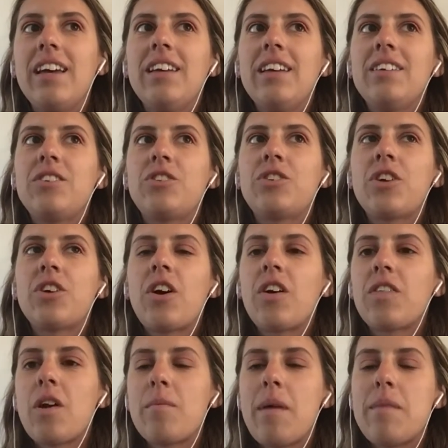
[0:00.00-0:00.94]

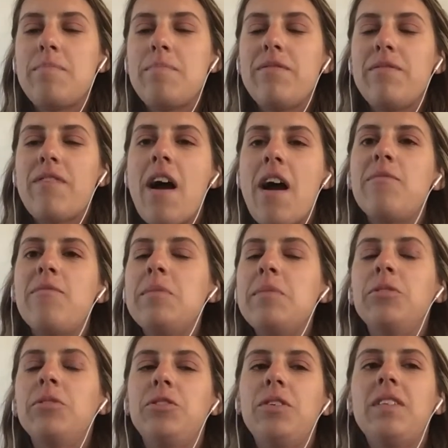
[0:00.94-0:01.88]
sure, there might be 5
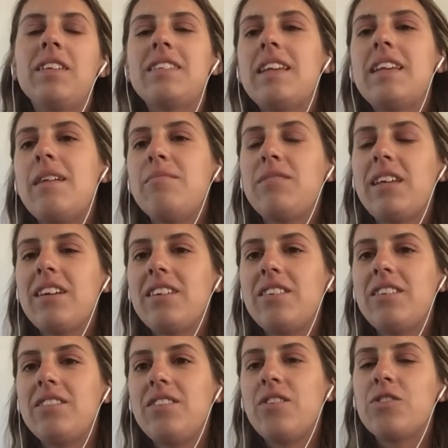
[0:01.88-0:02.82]
people doing the same
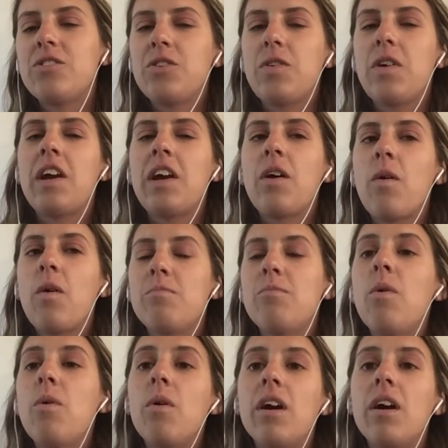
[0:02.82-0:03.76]
thing you're doing or
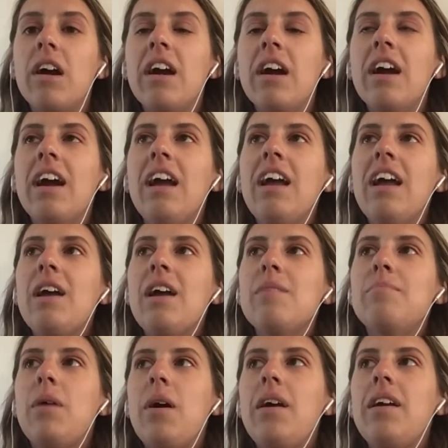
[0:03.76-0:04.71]
more,
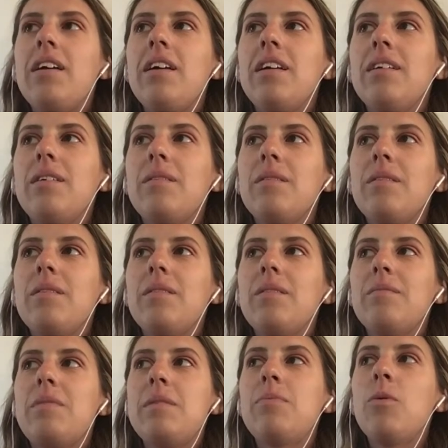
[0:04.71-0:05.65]
but
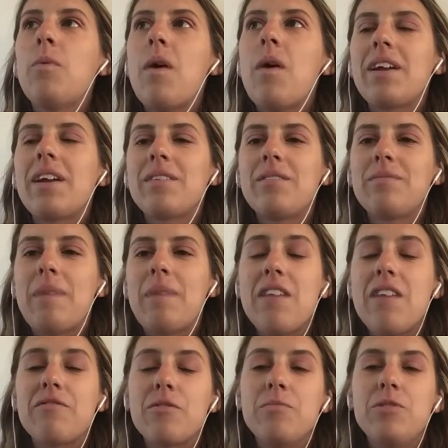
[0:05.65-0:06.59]
people want to
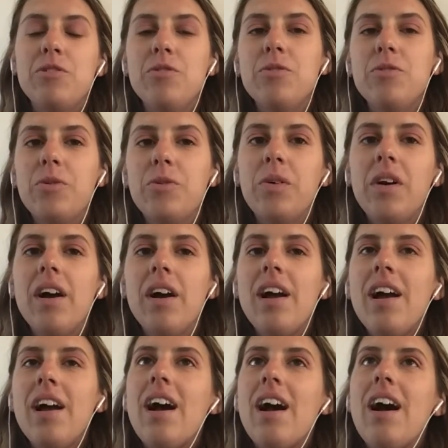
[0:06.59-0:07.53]
buy from you.
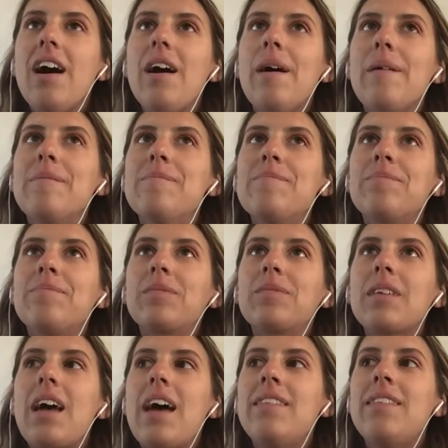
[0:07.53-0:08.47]
And
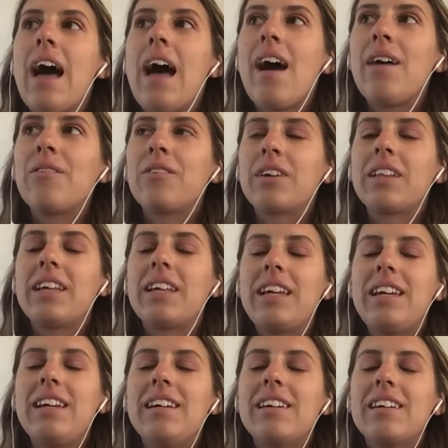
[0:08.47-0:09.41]
that
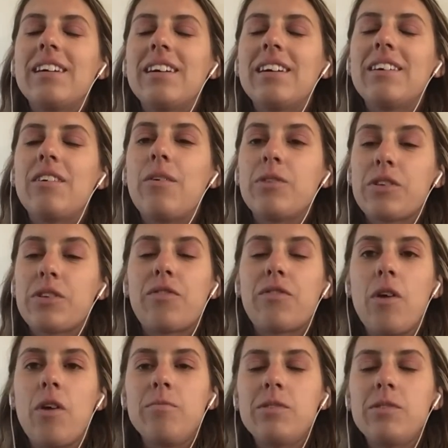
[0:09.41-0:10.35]
really was
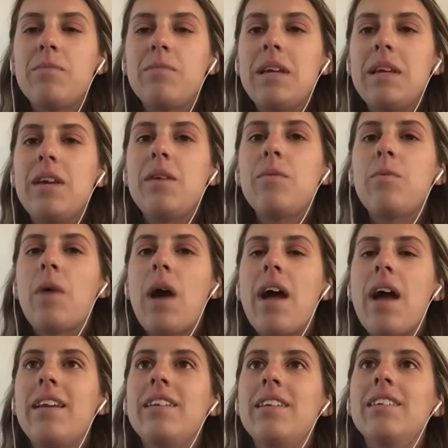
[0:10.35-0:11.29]
affirmed to me
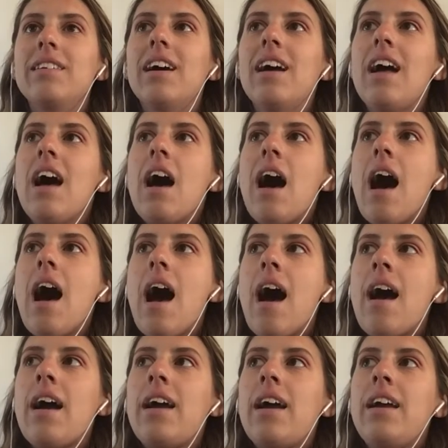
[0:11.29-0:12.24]
when
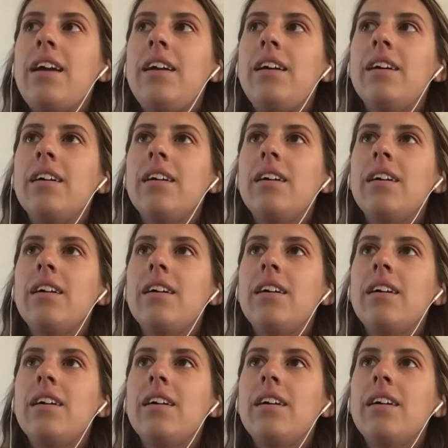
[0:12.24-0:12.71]
I